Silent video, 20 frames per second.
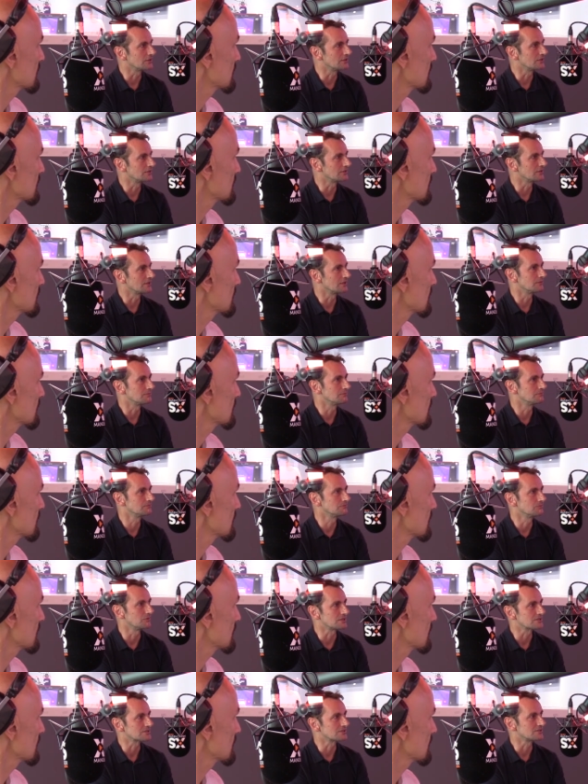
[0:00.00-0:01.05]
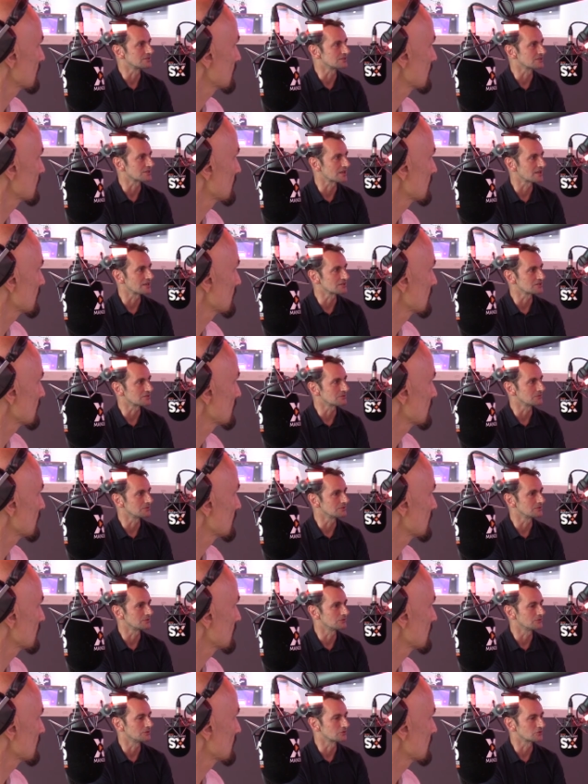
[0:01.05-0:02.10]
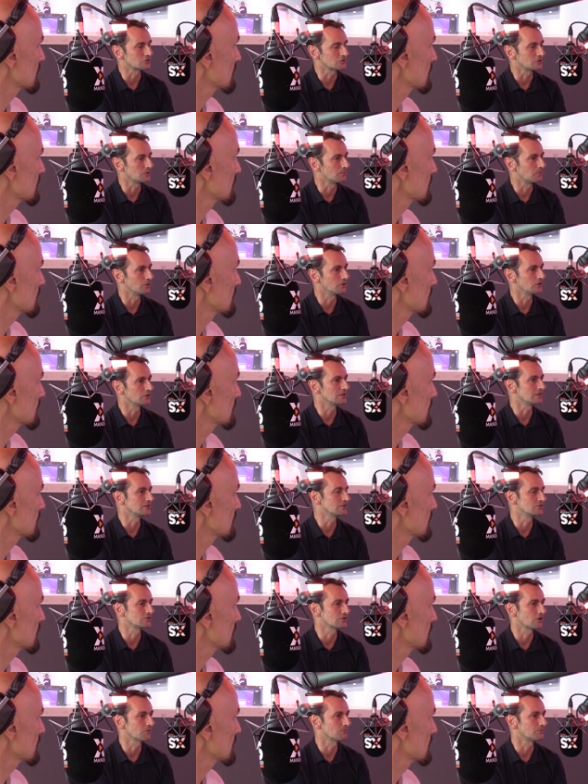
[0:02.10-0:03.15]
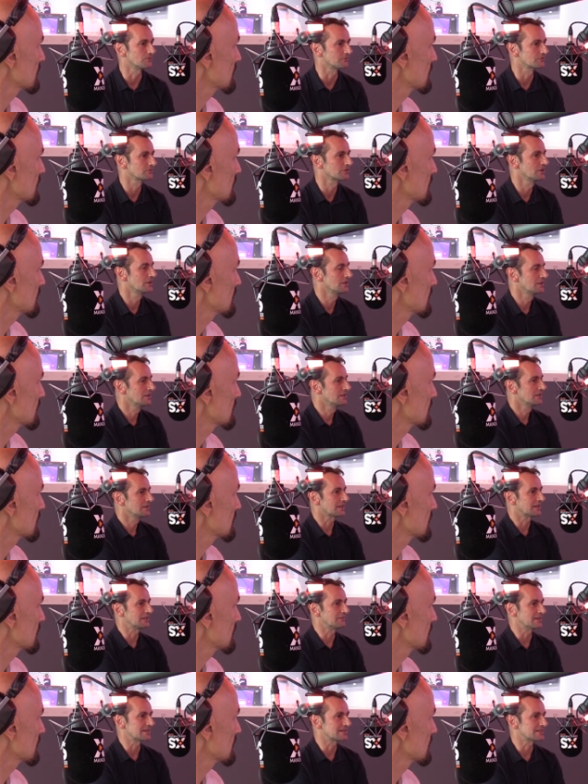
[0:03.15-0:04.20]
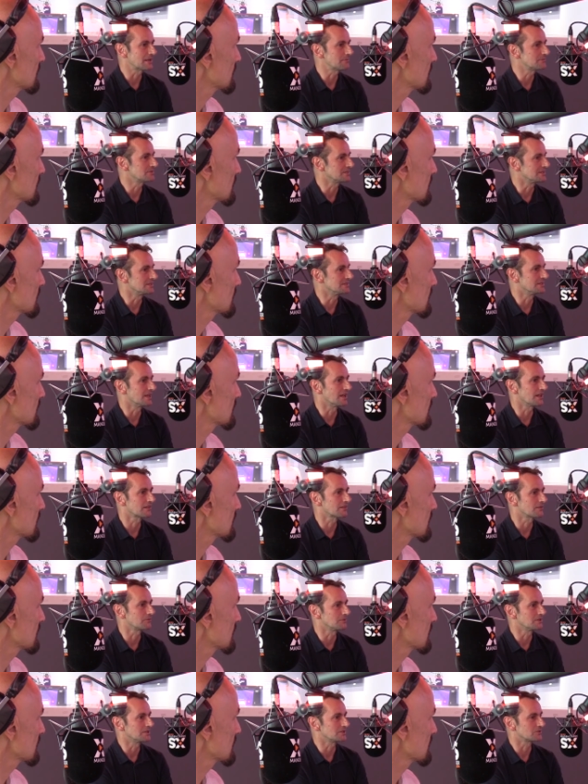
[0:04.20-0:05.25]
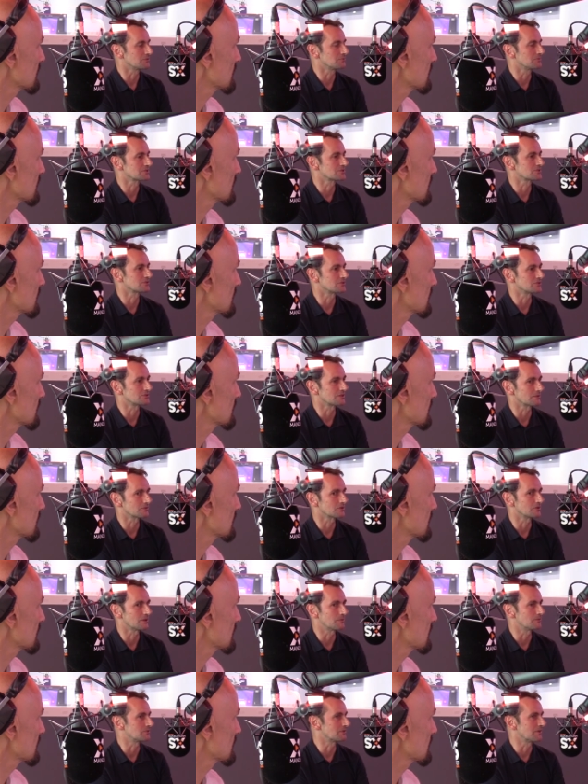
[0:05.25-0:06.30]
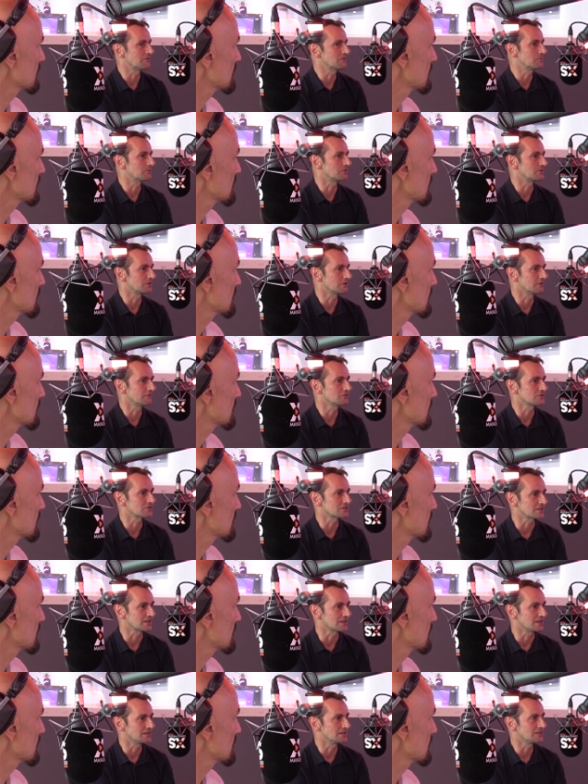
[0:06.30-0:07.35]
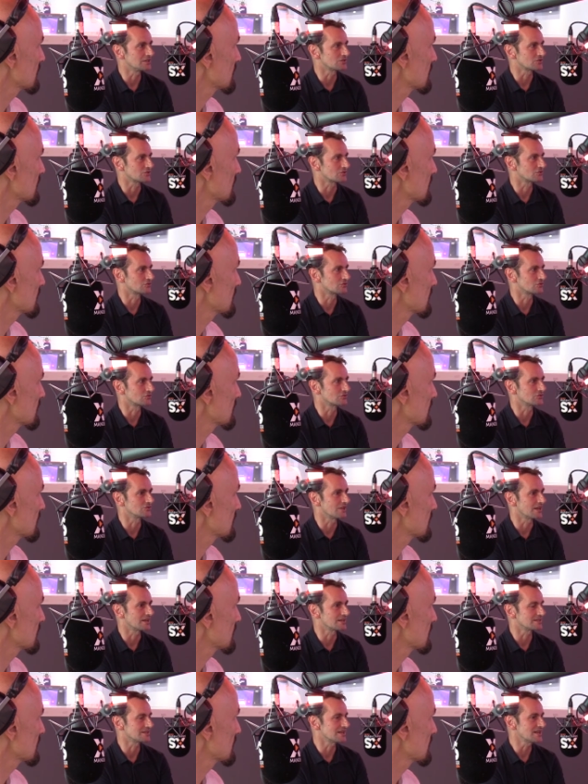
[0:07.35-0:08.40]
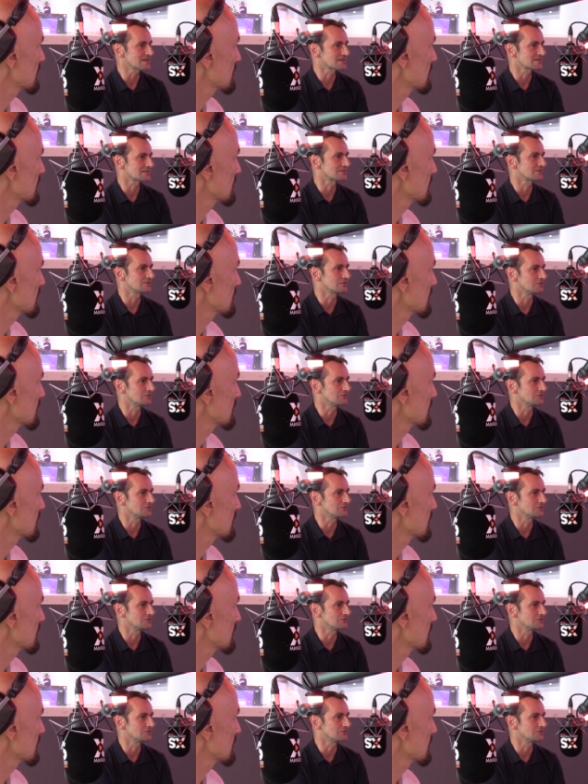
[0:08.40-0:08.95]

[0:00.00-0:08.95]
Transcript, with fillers: in the Western society we're doing such an appalling job of kind of accepting death. I mean, it's almost it's gone up to everybody, obviously, and it just doesn't exist. Yeah, you know,